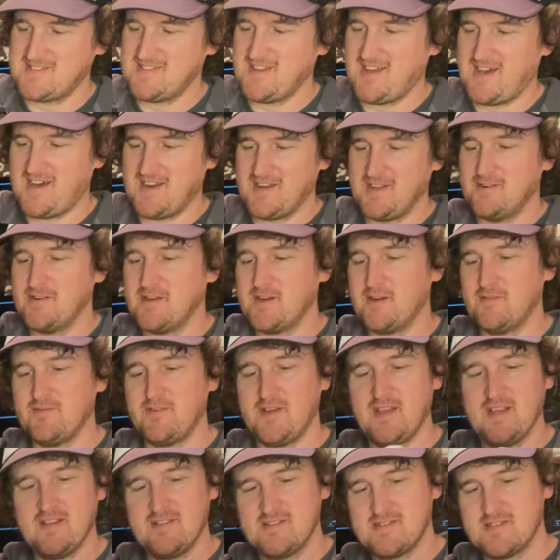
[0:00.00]
audio
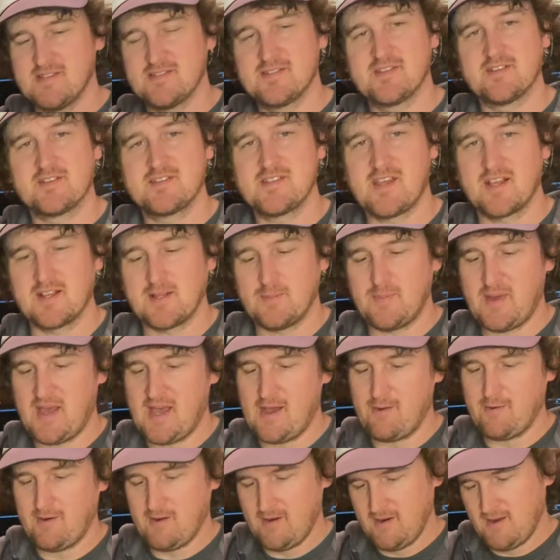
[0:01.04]
interface. This looks like the
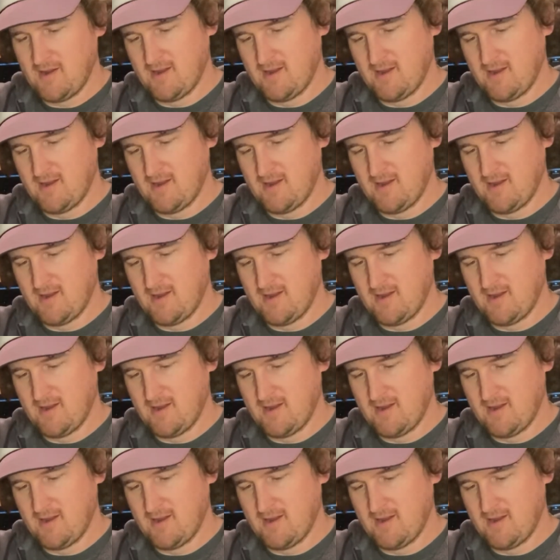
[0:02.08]
power.